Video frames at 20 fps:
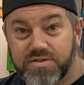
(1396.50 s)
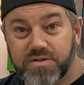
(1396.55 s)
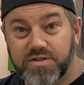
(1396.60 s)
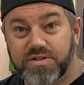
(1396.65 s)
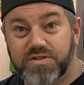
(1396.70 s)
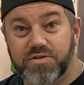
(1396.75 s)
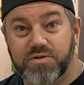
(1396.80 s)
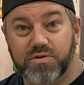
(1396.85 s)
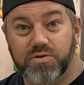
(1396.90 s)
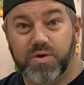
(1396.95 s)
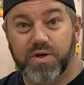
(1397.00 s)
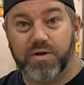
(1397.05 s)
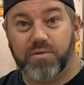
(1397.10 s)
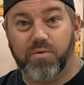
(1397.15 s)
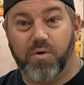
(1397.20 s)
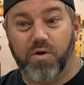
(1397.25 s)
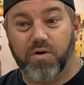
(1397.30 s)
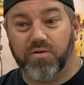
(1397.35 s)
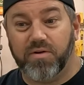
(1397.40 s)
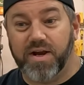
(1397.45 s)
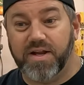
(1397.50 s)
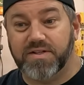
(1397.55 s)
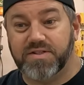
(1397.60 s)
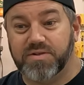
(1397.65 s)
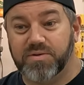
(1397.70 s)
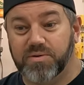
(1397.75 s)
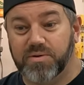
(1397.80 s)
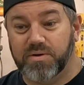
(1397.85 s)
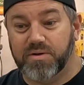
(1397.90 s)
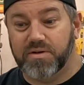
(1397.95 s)
so let's do a quick walk around
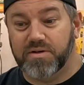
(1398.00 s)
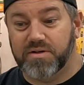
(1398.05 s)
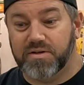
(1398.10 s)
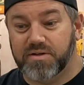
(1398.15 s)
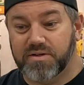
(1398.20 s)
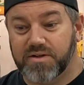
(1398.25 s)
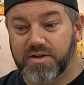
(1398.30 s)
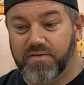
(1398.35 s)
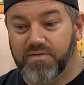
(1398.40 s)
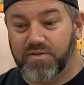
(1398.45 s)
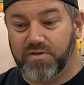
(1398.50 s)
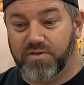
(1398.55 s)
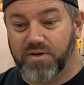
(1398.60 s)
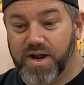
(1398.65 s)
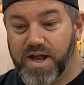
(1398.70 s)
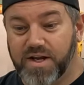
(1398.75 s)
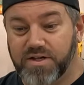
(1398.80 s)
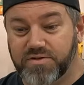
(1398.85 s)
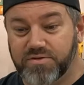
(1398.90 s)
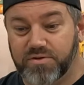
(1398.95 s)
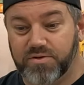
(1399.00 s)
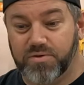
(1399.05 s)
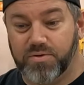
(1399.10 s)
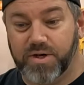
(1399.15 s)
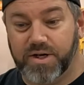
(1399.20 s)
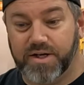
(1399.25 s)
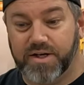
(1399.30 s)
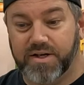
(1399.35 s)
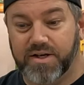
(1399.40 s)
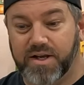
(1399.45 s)
tour of the garage real
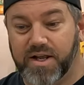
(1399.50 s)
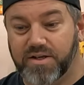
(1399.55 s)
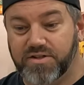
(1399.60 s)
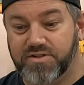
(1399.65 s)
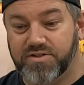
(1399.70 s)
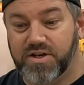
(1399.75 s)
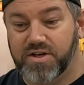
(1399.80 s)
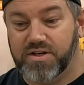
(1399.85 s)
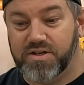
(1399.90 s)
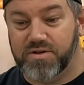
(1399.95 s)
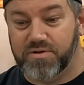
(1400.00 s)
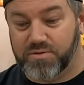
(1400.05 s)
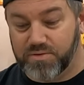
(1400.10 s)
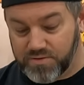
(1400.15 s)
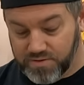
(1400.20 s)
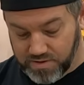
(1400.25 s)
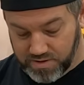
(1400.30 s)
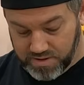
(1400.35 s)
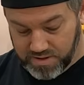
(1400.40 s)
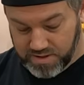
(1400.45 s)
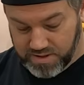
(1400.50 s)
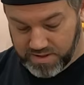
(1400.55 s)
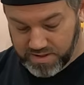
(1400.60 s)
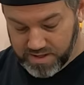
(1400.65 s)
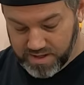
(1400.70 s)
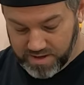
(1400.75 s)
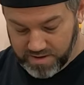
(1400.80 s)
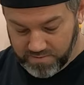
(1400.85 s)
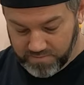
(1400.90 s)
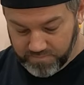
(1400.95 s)
quick, and I'll show you
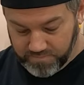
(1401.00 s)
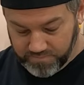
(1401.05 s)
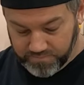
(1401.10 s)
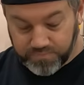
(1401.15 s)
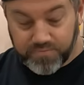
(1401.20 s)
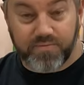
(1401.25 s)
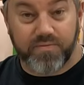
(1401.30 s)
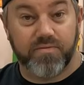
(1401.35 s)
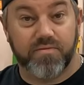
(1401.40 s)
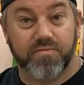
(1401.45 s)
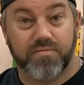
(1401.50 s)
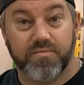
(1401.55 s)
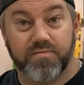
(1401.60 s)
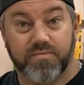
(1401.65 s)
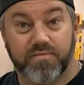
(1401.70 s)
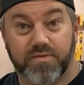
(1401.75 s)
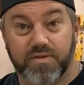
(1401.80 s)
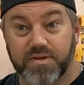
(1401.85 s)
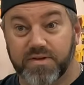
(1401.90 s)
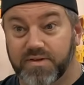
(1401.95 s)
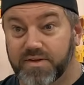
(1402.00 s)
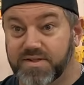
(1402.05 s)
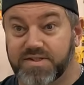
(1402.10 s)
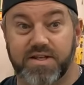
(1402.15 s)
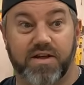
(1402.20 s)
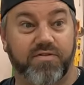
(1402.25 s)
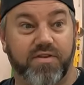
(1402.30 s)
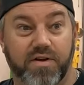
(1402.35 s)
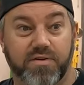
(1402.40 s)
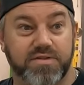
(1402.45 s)
the
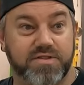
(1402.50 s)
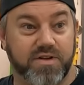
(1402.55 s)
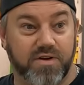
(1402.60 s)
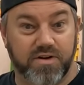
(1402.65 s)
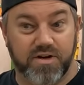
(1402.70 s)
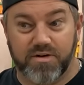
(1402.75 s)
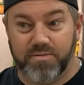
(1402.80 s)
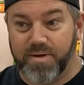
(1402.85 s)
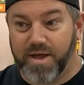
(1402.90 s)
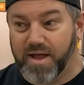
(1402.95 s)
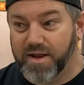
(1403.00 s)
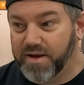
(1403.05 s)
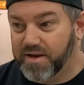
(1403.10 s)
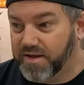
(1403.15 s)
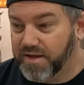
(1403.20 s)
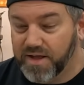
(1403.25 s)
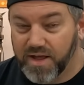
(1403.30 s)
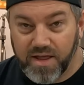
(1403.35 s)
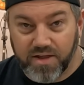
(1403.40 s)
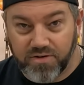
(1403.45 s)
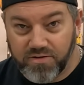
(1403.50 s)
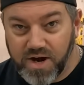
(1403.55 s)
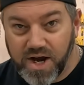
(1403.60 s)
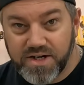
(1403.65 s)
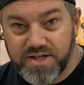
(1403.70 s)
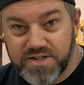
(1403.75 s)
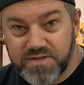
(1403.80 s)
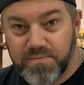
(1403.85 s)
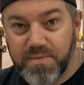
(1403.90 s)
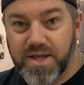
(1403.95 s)
stuff I was talking about. The
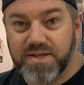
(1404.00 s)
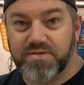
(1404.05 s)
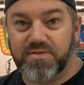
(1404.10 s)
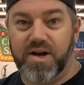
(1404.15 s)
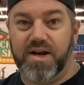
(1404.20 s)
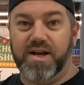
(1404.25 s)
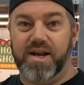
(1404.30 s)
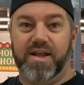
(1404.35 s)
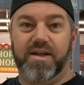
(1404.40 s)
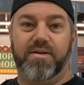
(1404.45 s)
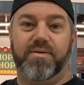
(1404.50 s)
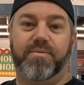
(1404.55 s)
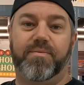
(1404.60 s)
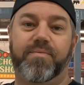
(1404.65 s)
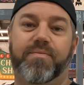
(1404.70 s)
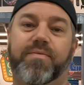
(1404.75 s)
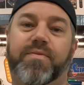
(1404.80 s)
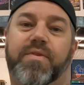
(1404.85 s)
garage is a mess right now.